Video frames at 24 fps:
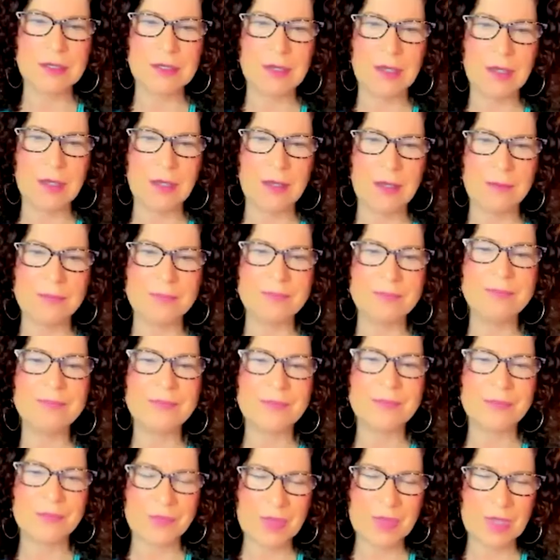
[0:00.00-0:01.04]
um,
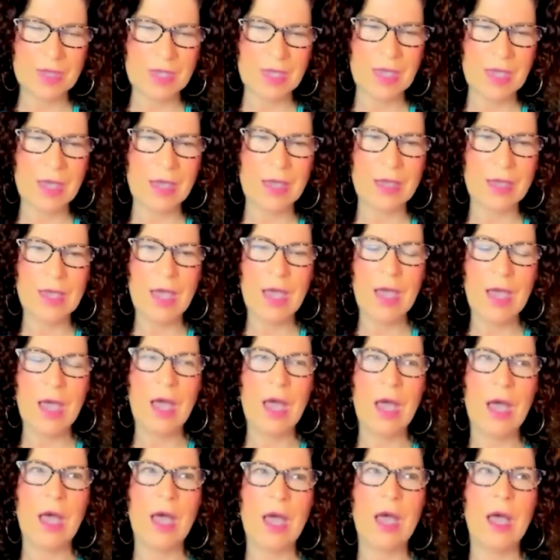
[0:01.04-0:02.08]
yeah
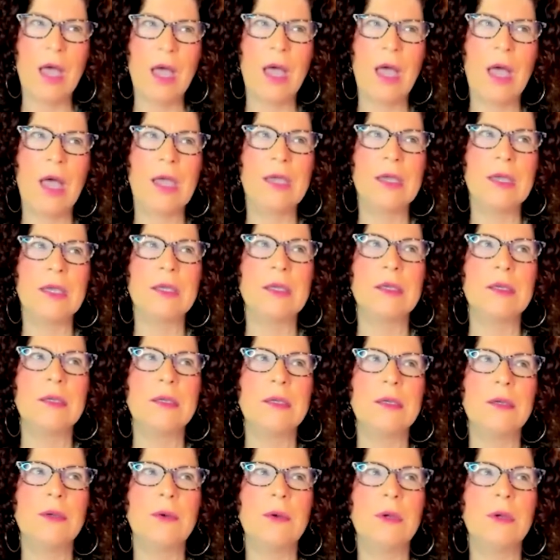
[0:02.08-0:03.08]
i